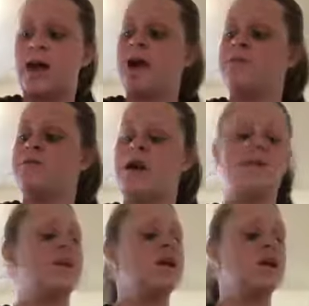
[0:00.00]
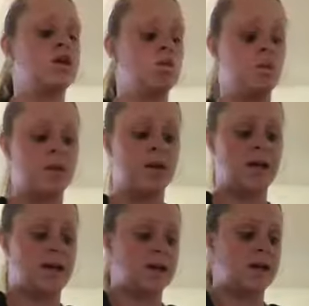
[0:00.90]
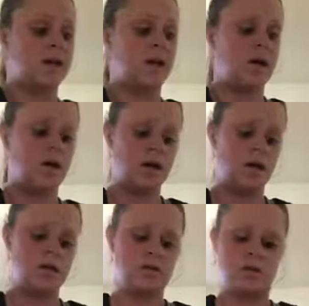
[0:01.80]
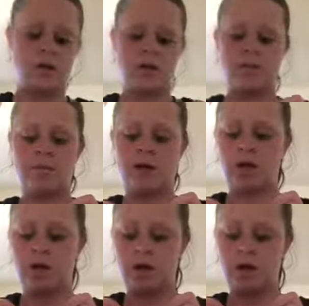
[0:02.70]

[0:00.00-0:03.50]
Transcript: And finally, you will be needing some